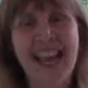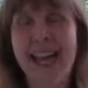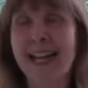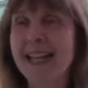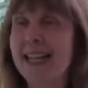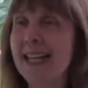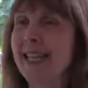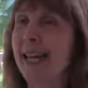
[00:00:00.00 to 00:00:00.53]

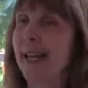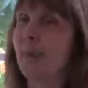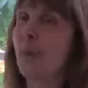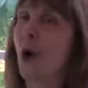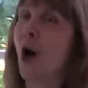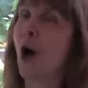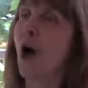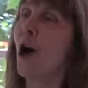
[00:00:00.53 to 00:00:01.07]
And he came
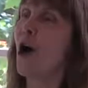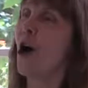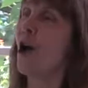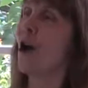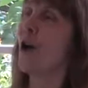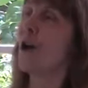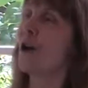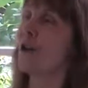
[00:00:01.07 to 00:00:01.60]

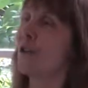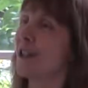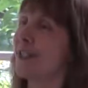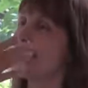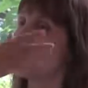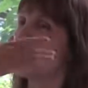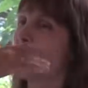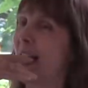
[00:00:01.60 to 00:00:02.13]
all
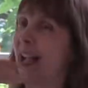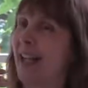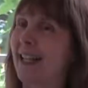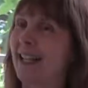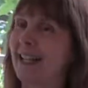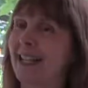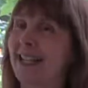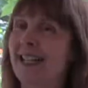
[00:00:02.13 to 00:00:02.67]
this
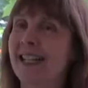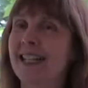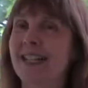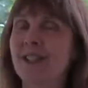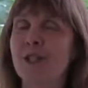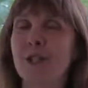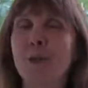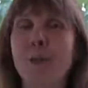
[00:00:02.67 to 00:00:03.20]
way
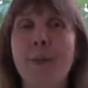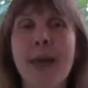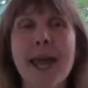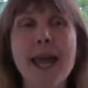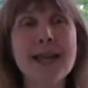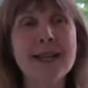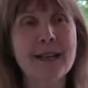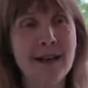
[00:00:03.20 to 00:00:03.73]
to
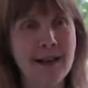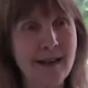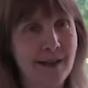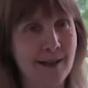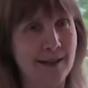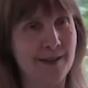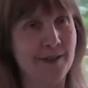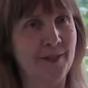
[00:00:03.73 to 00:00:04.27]
make
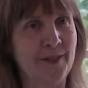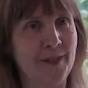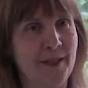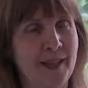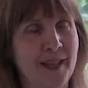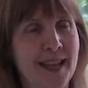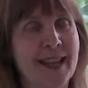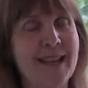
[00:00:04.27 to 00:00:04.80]
us
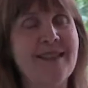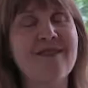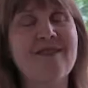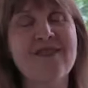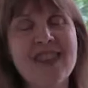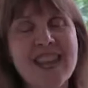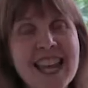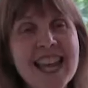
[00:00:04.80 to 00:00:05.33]

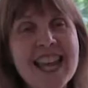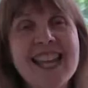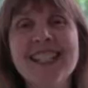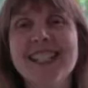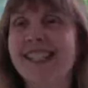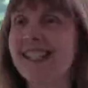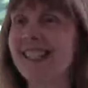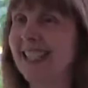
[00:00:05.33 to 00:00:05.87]

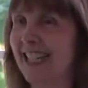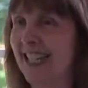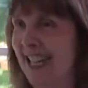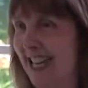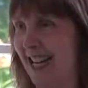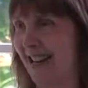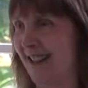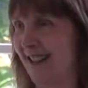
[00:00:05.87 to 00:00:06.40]
the
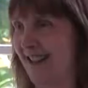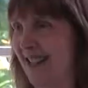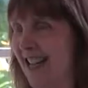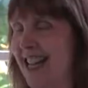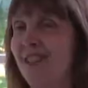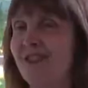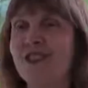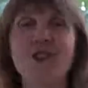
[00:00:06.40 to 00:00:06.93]
city
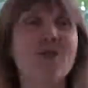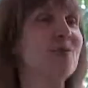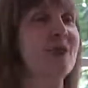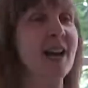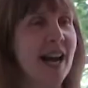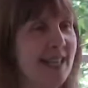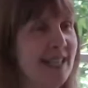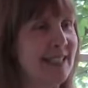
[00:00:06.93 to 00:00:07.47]
in the
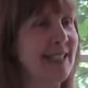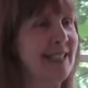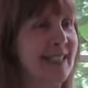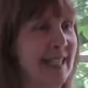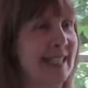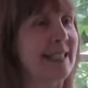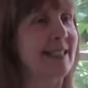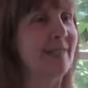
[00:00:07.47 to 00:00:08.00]
United
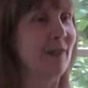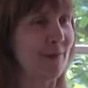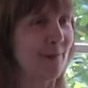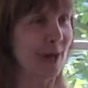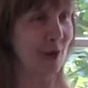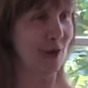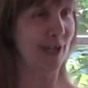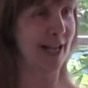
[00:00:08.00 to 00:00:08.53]
States of
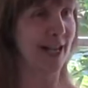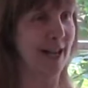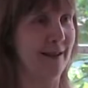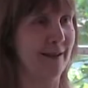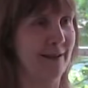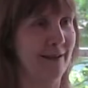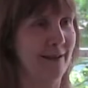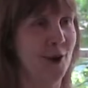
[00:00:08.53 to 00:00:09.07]
America
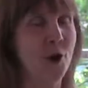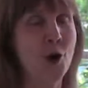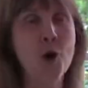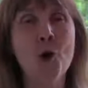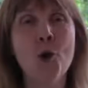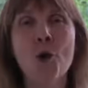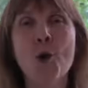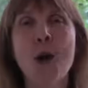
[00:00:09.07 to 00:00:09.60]

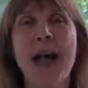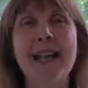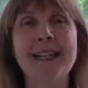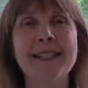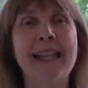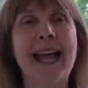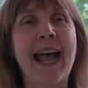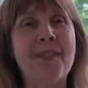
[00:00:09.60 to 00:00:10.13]
who
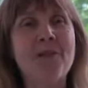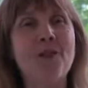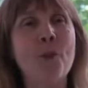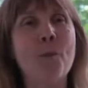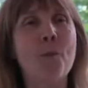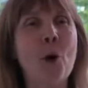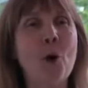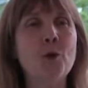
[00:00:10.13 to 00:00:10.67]
has had the
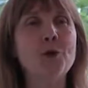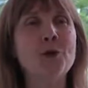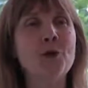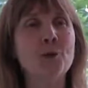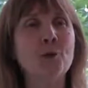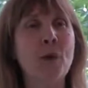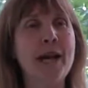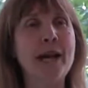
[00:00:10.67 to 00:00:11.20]

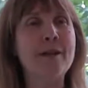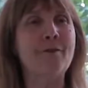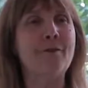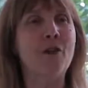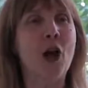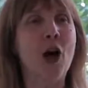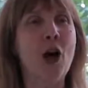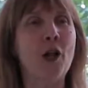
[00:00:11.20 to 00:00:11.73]
most
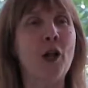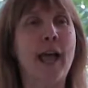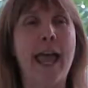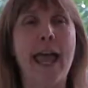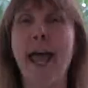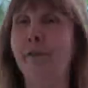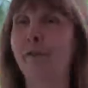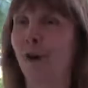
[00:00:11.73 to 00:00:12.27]

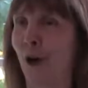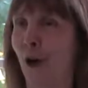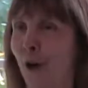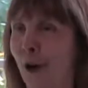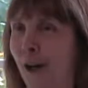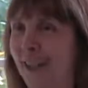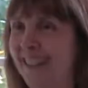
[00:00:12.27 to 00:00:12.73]
rainfall ever.